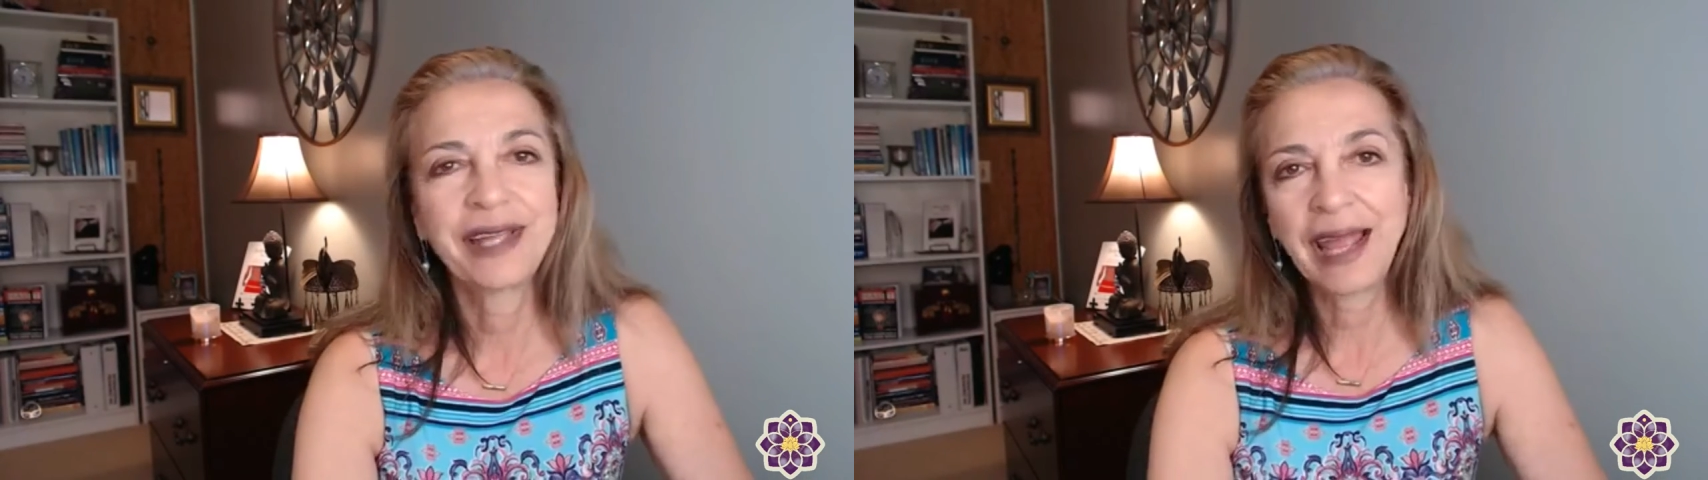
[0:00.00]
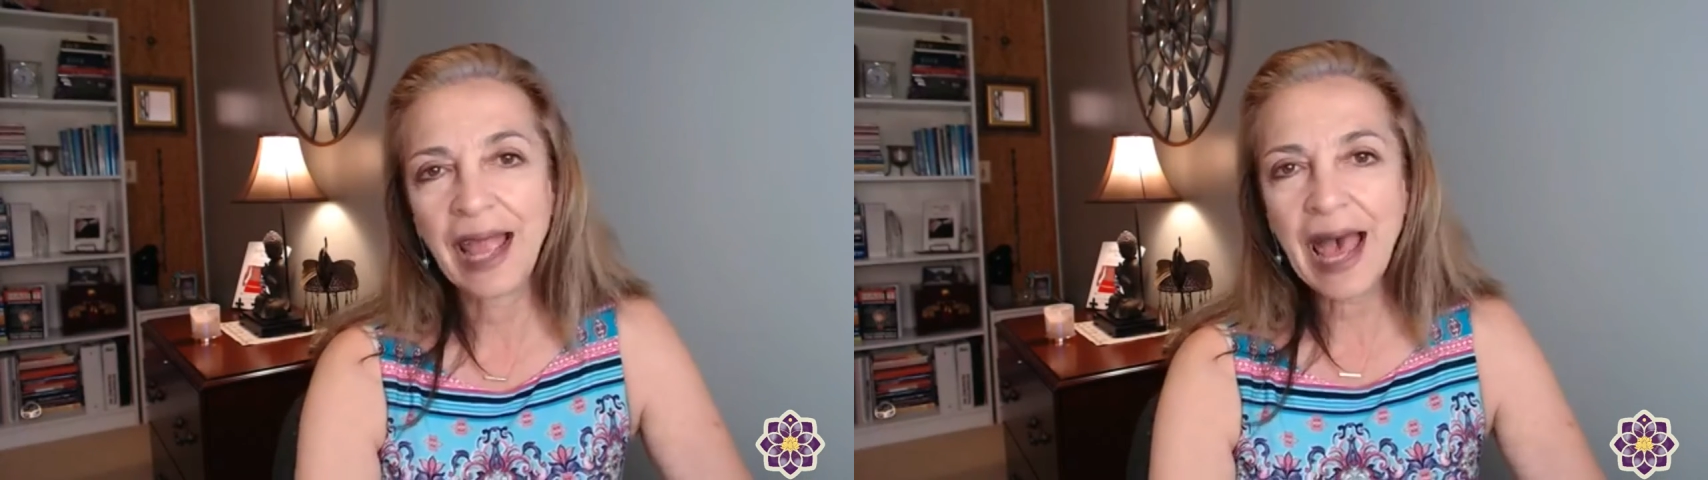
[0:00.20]

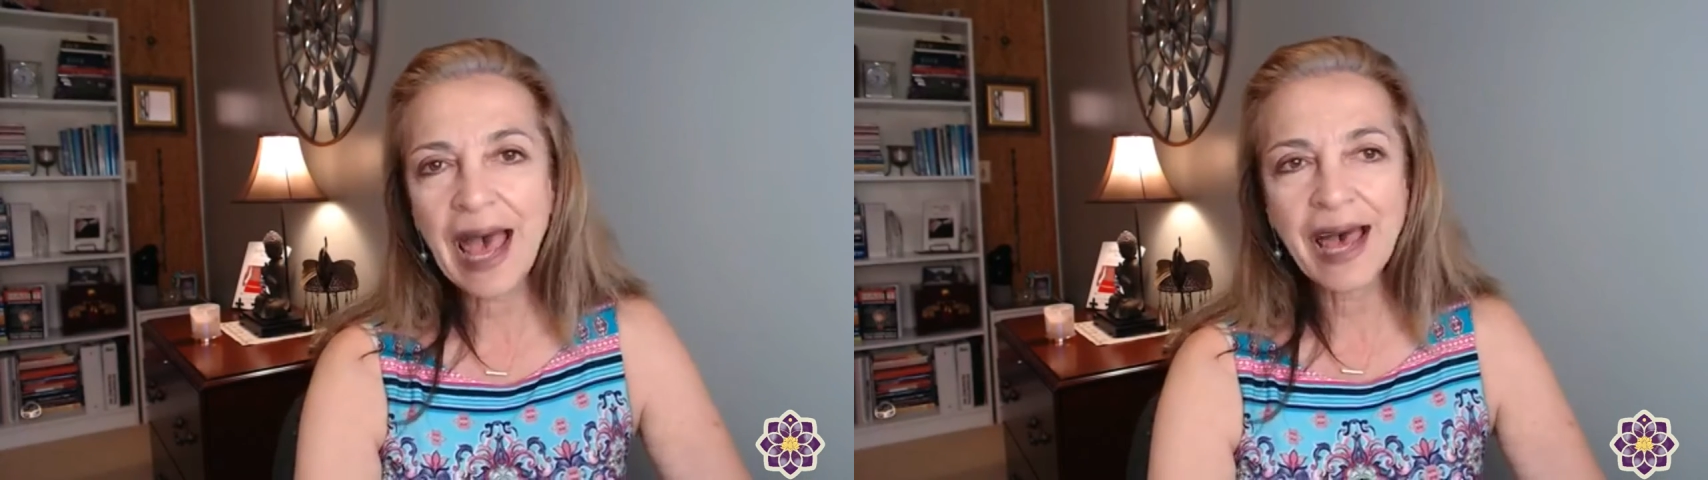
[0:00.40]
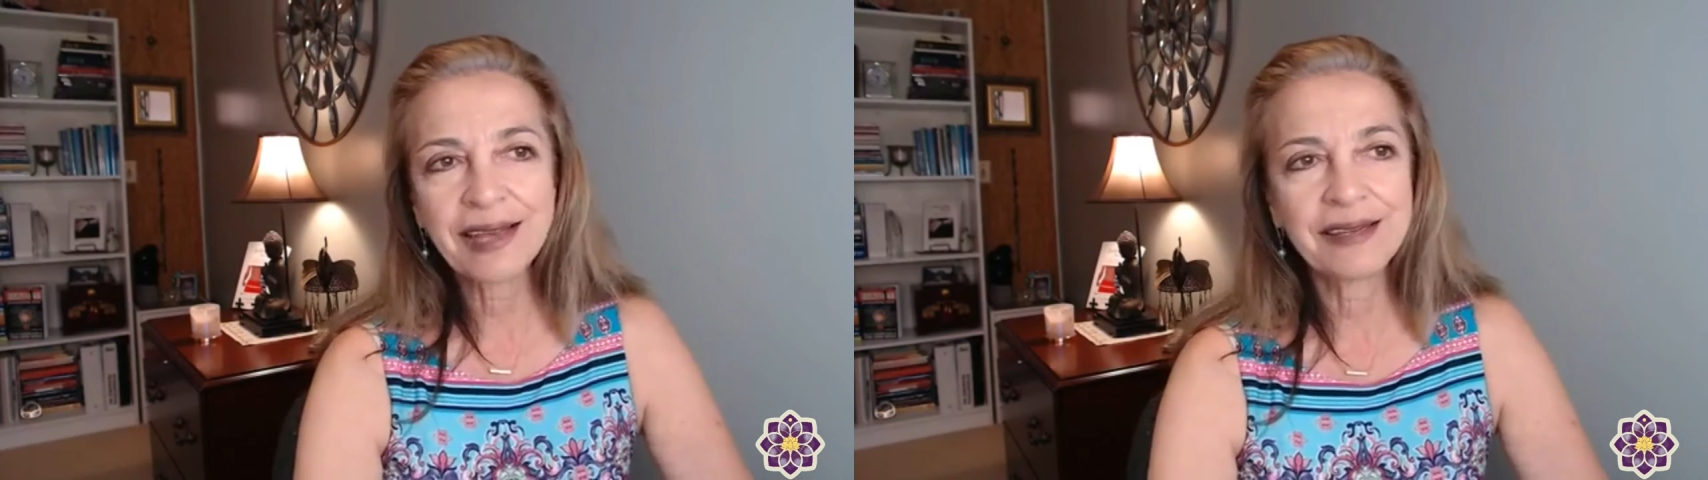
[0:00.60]
they
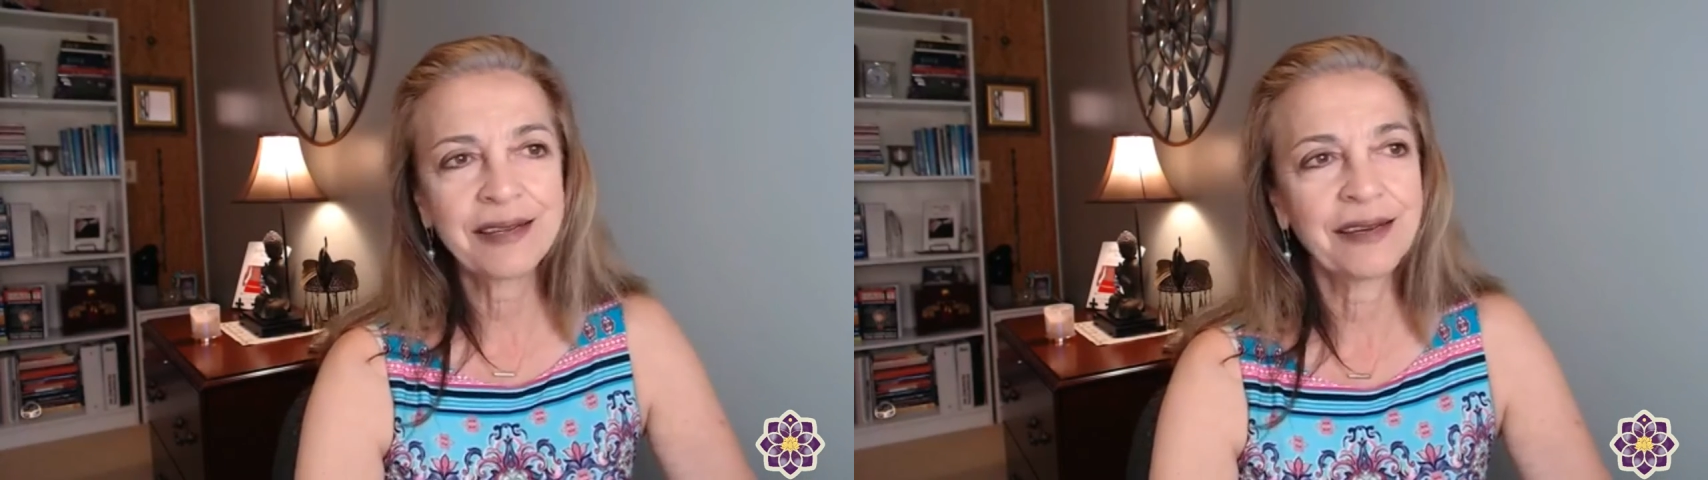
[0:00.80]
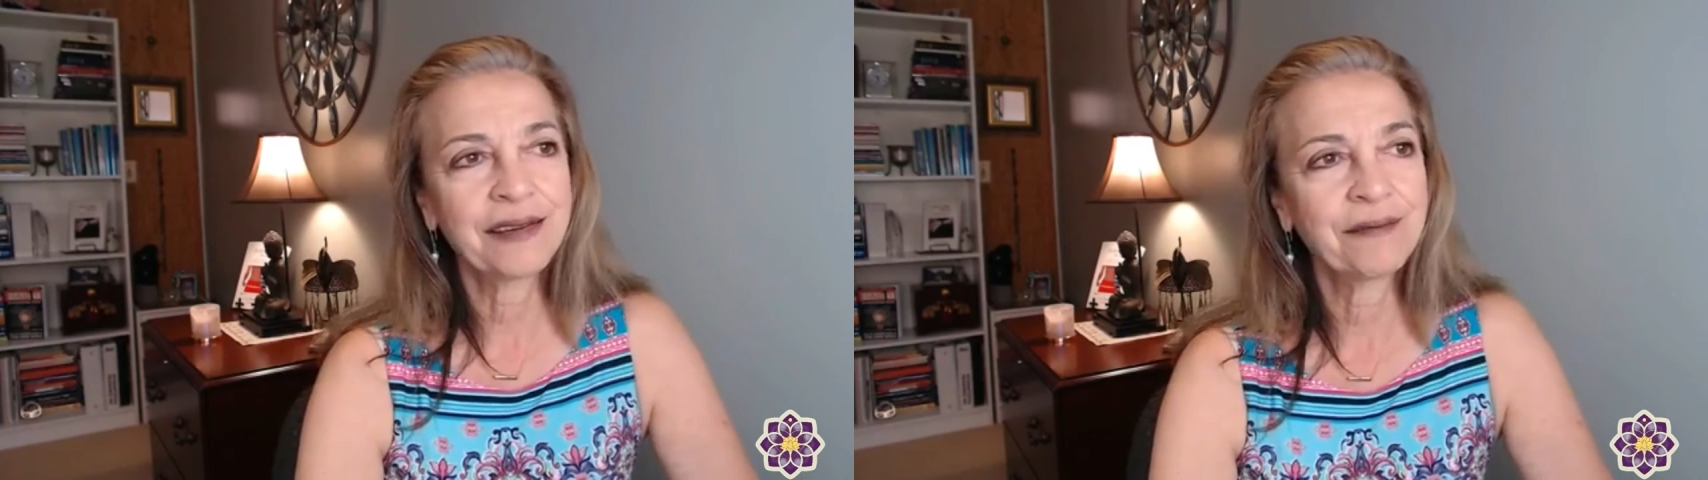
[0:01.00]
had
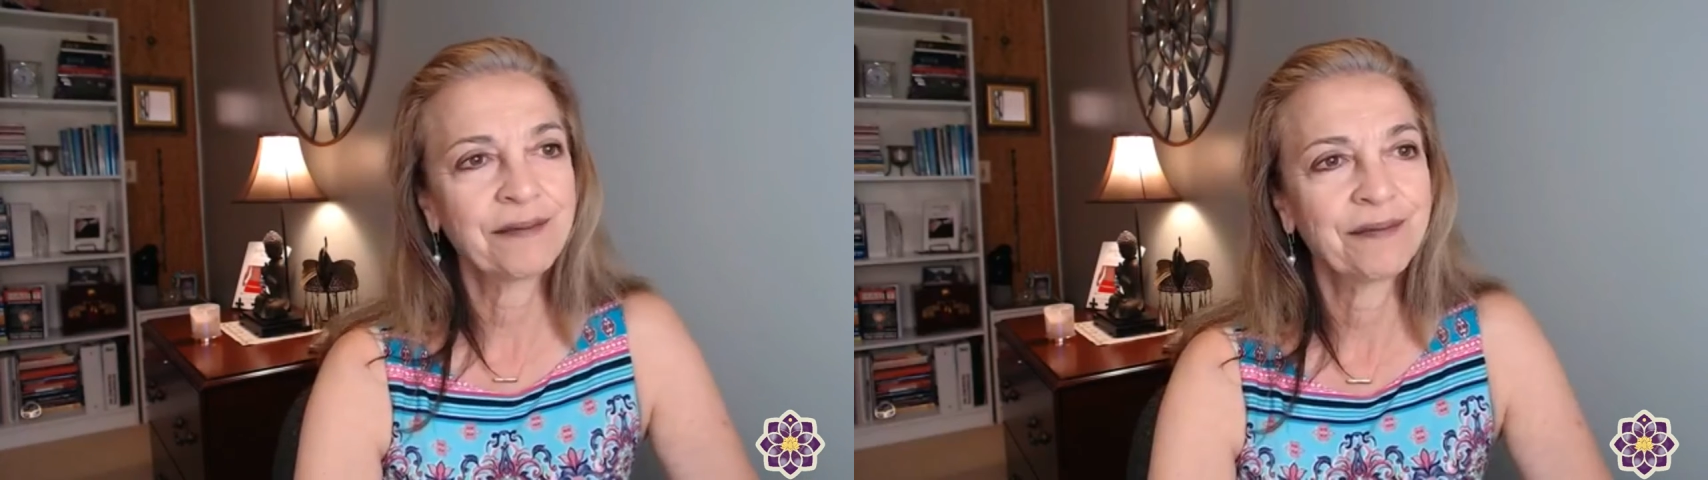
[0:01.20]
uh,